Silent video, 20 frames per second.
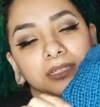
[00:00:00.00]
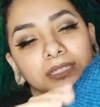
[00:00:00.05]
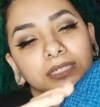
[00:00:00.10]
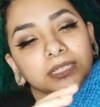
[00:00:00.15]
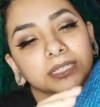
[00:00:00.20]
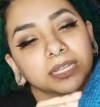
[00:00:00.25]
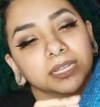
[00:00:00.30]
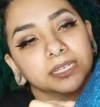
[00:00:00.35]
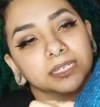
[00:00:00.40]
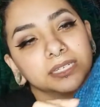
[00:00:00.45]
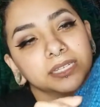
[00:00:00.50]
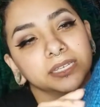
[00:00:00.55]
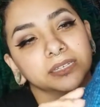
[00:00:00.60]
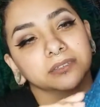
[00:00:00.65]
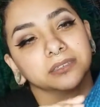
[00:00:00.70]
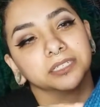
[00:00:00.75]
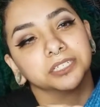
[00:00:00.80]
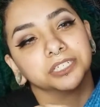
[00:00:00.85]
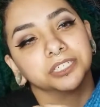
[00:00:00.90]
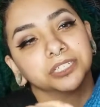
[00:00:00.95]
It's like a
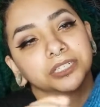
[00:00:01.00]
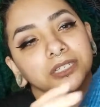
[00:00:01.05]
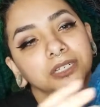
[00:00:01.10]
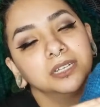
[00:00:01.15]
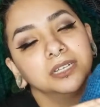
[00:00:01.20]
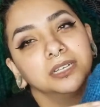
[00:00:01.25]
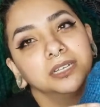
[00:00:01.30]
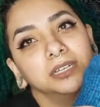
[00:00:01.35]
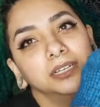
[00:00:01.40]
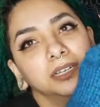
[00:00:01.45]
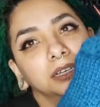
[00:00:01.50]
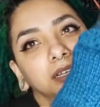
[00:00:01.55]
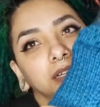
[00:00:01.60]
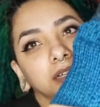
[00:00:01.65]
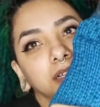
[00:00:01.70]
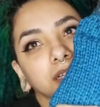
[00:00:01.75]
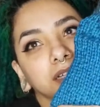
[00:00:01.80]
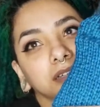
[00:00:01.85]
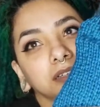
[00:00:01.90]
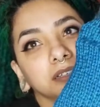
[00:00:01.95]
tealish
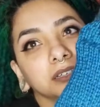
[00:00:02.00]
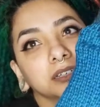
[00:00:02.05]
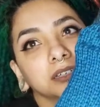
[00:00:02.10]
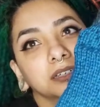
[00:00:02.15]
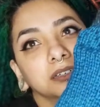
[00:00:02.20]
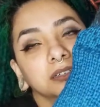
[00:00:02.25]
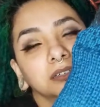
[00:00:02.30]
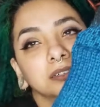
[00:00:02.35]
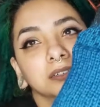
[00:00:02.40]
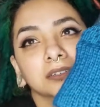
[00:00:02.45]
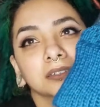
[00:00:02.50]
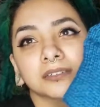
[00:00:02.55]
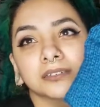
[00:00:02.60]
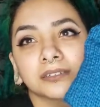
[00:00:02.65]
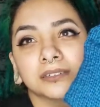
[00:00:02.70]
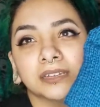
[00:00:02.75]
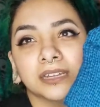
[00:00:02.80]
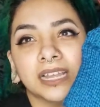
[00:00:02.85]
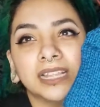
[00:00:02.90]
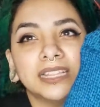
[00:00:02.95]
color.
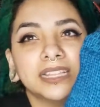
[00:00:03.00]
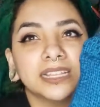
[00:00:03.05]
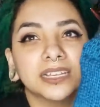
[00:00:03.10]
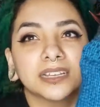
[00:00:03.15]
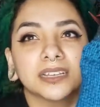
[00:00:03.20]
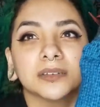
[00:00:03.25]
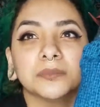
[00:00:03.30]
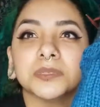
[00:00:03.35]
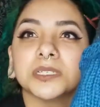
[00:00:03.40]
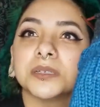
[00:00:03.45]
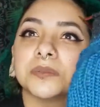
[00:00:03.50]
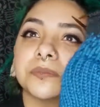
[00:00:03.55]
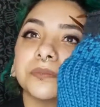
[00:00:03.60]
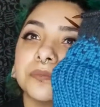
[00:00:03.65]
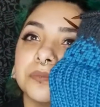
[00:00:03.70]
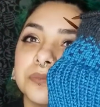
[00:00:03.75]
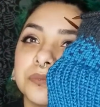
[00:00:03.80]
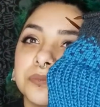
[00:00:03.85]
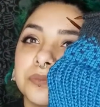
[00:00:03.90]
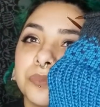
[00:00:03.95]
I think it comes up
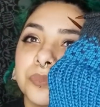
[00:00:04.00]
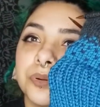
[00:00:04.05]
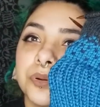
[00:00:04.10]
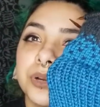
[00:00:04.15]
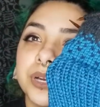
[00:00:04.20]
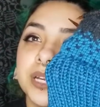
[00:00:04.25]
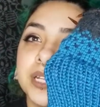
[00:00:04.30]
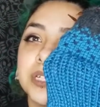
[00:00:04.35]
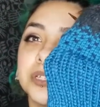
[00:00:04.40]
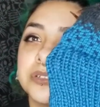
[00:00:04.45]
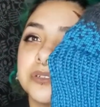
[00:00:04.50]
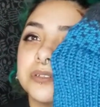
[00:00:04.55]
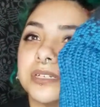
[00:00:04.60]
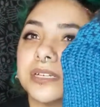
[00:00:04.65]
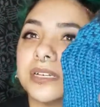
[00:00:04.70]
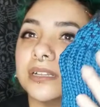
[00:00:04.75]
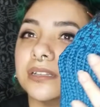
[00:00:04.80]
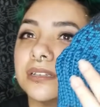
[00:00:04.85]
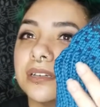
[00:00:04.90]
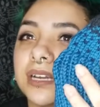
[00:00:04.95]
pretty true to
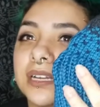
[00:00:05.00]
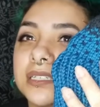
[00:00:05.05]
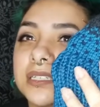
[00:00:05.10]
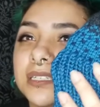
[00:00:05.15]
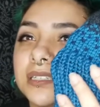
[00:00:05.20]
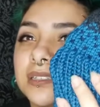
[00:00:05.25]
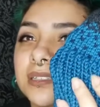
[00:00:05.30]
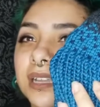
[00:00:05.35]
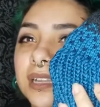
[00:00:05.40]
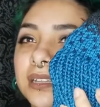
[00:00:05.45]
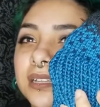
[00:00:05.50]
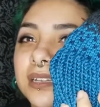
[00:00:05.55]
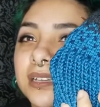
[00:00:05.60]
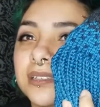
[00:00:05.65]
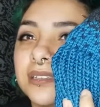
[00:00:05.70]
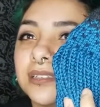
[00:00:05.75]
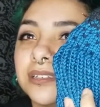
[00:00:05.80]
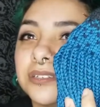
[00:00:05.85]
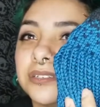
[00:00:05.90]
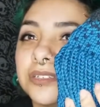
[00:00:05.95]
color. I think a
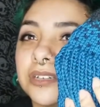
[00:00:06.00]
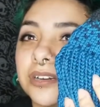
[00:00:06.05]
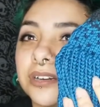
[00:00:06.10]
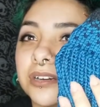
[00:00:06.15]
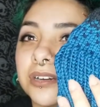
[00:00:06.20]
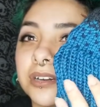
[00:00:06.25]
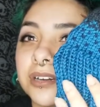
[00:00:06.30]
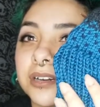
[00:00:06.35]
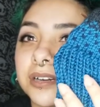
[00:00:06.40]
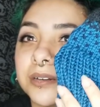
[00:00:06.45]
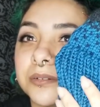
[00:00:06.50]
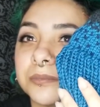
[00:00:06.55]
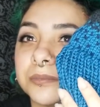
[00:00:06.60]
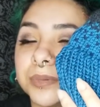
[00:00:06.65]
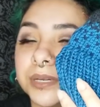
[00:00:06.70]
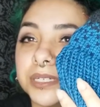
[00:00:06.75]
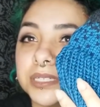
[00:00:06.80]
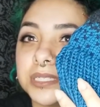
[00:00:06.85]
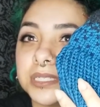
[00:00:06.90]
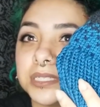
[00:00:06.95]
little darker in
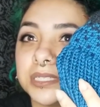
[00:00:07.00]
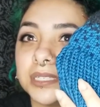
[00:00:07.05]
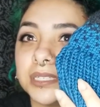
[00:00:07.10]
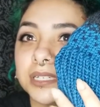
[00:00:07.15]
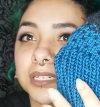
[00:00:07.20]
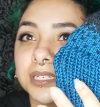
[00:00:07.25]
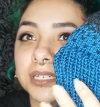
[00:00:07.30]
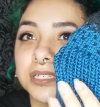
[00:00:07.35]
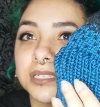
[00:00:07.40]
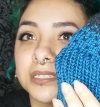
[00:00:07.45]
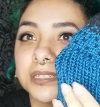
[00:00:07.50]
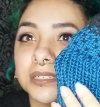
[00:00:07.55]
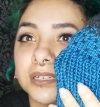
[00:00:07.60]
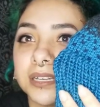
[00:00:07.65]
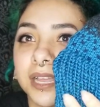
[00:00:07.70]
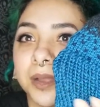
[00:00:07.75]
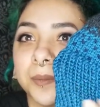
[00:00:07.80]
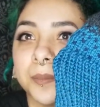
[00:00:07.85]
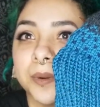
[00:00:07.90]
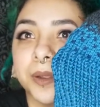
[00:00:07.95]
person than it is on
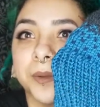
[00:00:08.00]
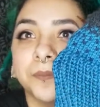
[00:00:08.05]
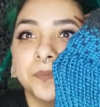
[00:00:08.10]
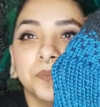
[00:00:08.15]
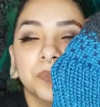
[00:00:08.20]
camera.